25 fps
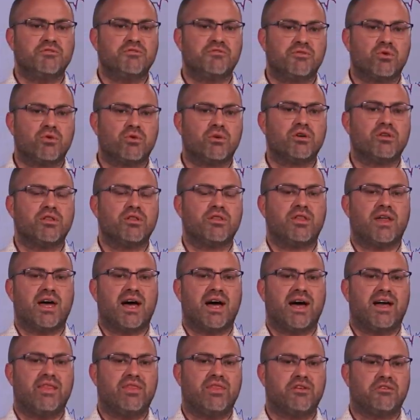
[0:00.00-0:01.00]
before
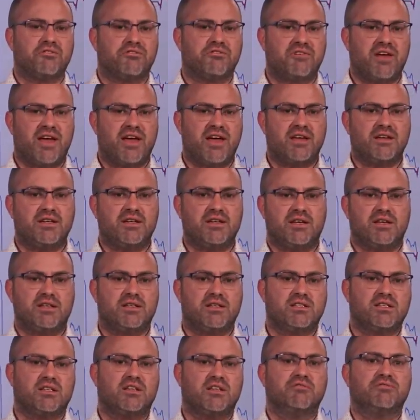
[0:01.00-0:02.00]
that the Fed
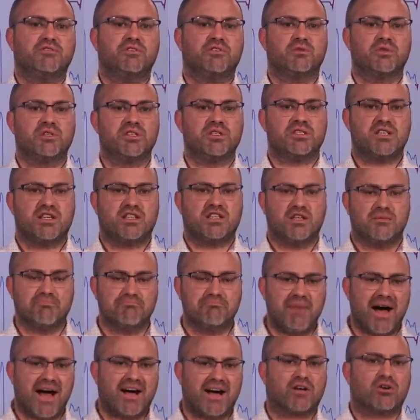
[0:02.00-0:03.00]
is influencing the
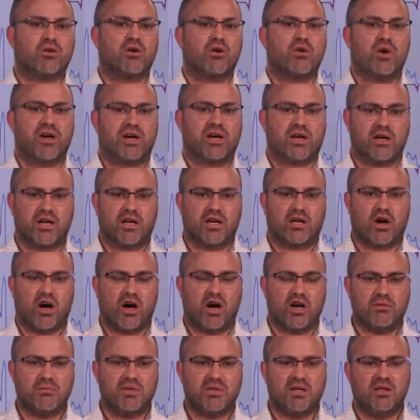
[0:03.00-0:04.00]
macro
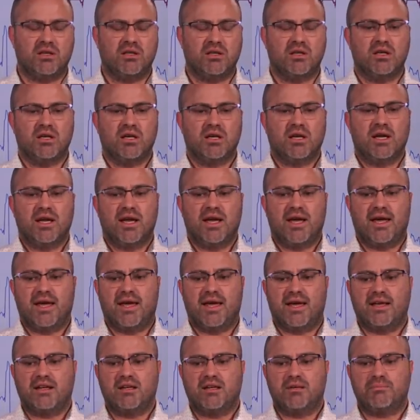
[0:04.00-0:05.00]
economy,
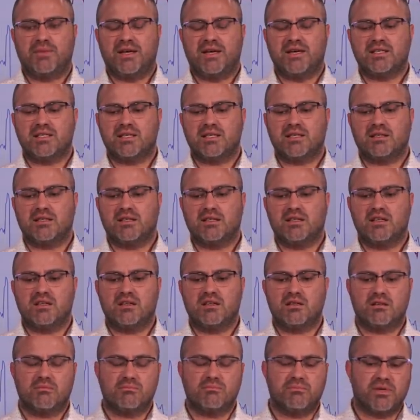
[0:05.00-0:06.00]
and it
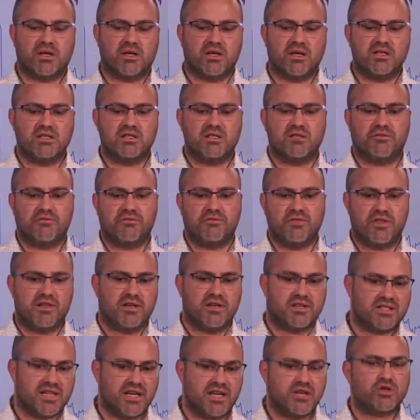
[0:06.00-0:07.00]
basically, because
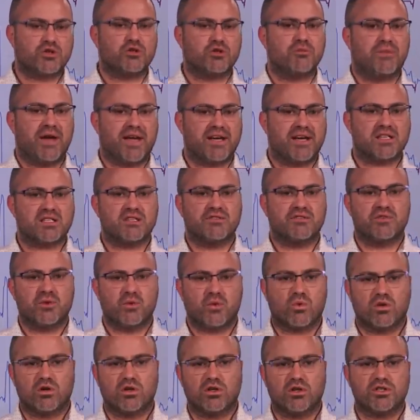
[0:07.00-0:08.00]
the central banks of the
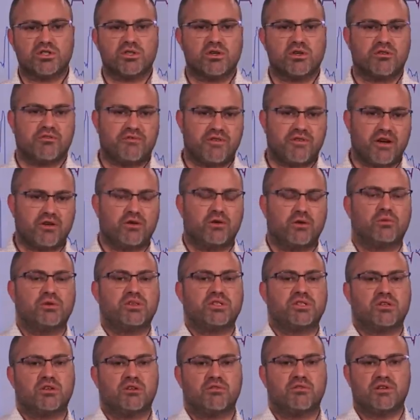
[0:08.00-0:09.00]
world, so the Federal
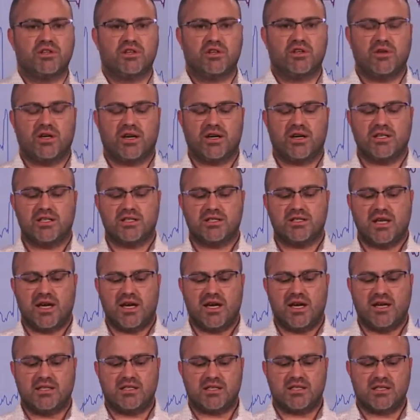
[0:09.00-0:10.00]
Reserve in the United
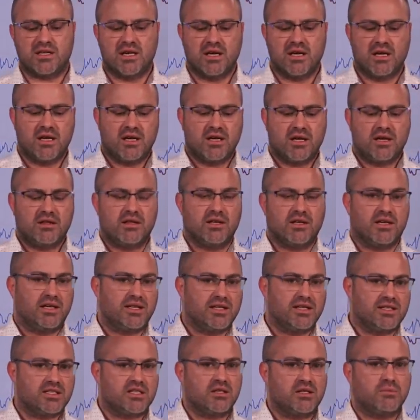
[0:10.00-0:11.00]
States,
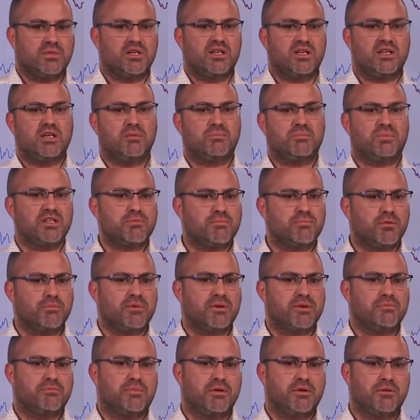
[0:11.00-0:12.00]
the ECB,
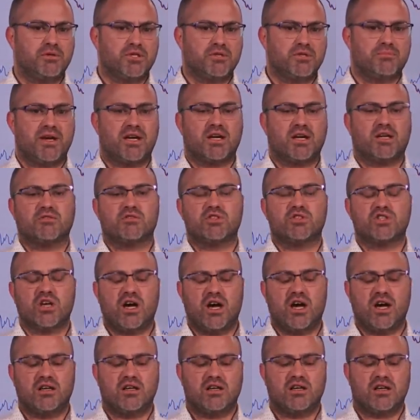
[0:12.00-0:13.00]
People's Bank of
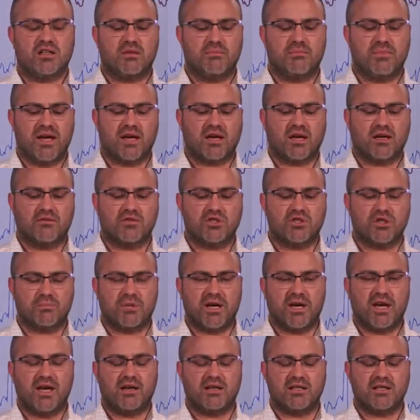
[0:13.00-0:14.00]
China, the Bank of
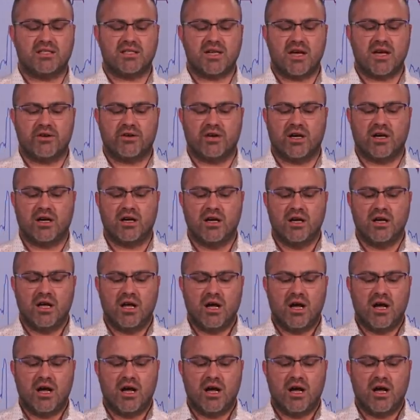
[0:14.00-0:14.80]
Japan, etc.,